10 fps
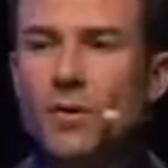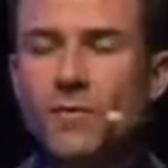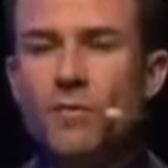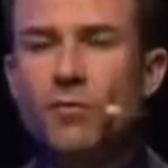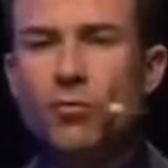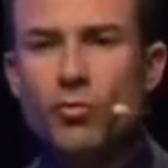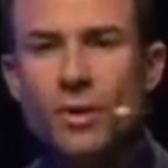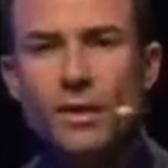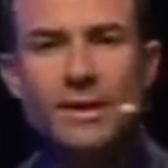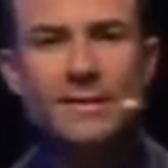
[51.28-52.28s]
If you've
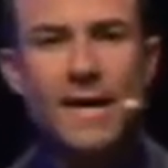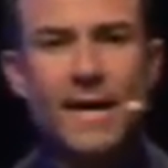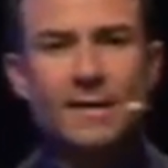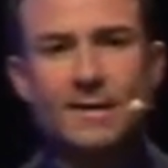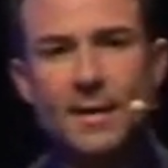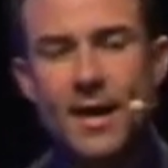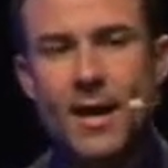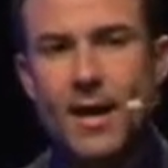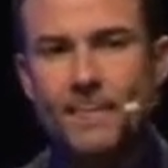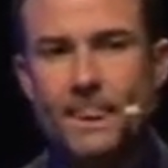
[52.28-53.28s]
really taken the
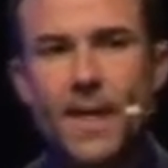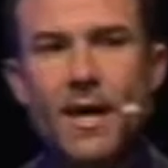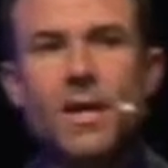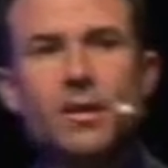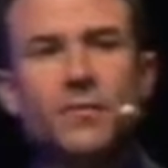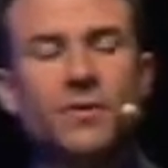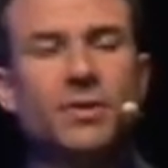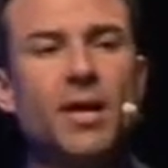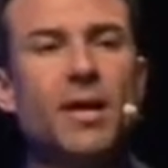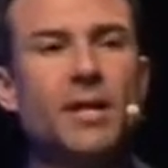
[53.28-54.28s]
time and you've
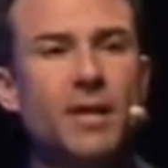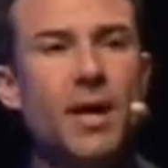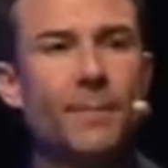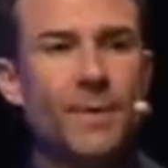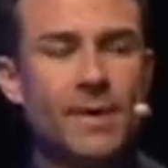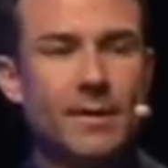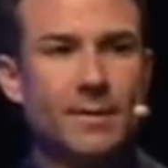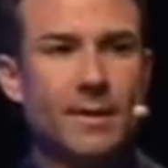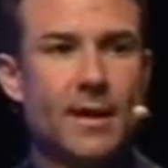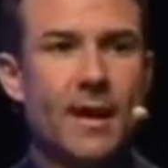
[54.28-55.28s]
studied
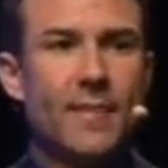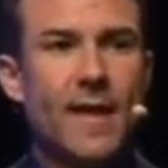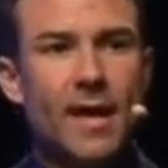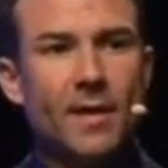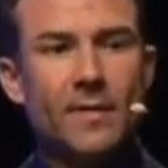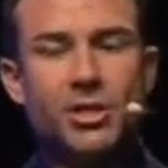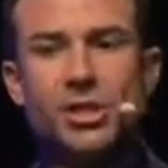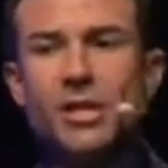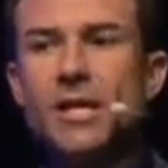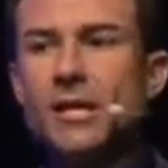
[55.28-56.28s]
companies that have
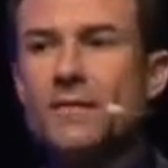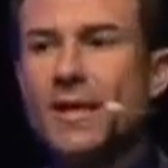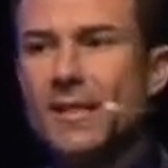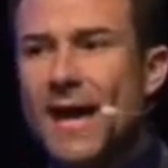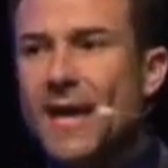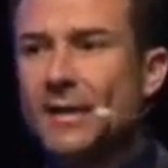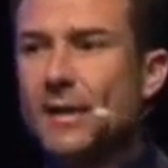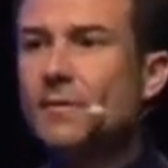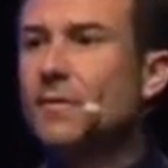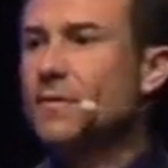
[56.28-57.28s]
achieved that
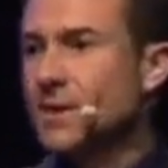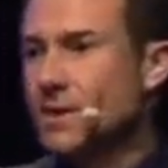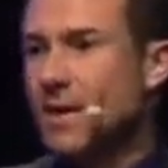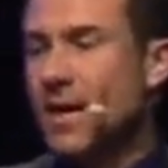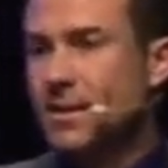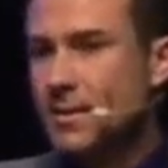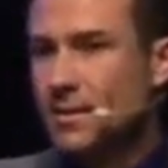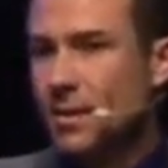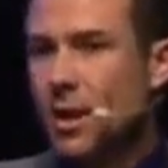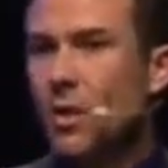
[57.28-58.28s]
level of
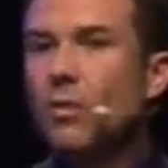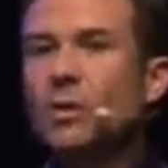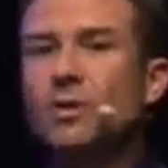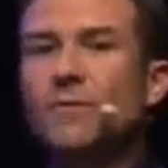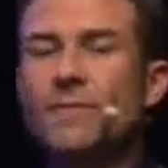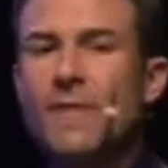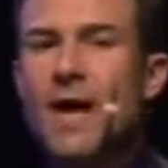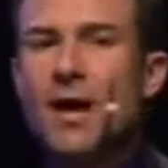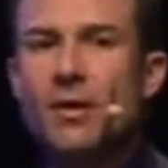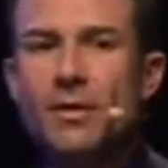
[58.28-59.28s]
success, what you
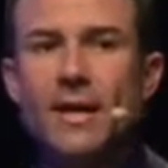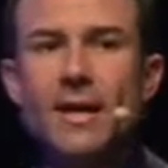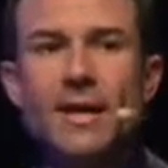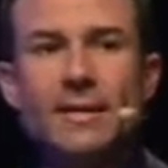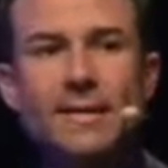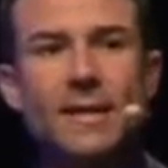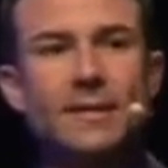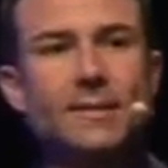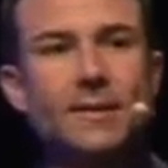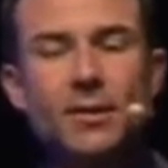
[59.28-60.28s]
found is that
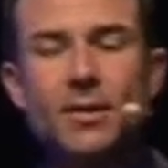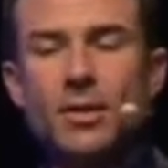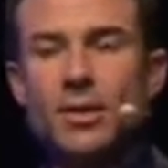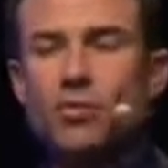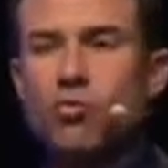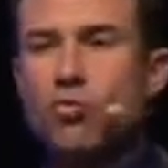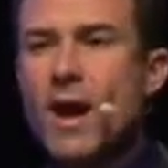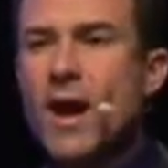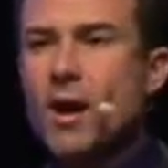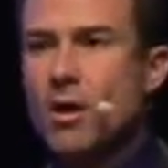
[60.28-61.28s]
it's
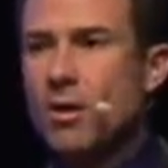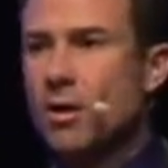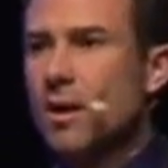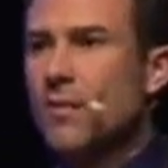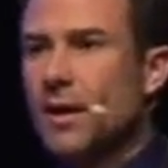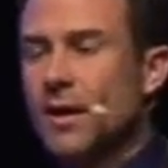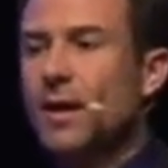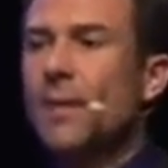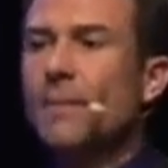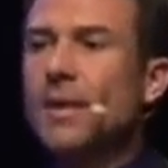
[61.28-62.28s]
rare that a
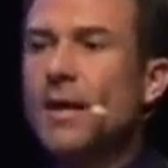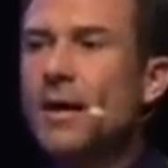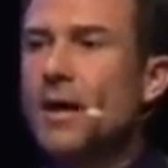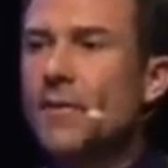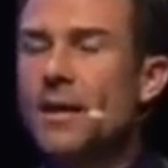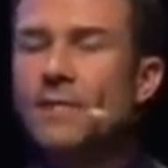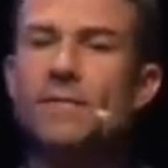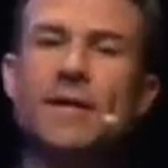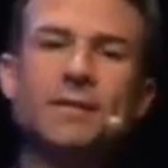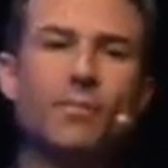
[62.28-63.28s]
company that
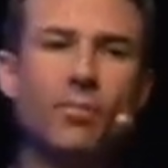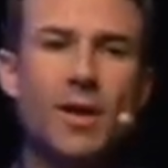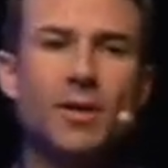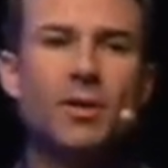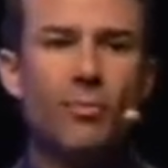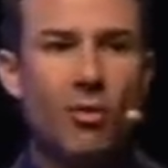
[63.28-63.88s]
invents a brand new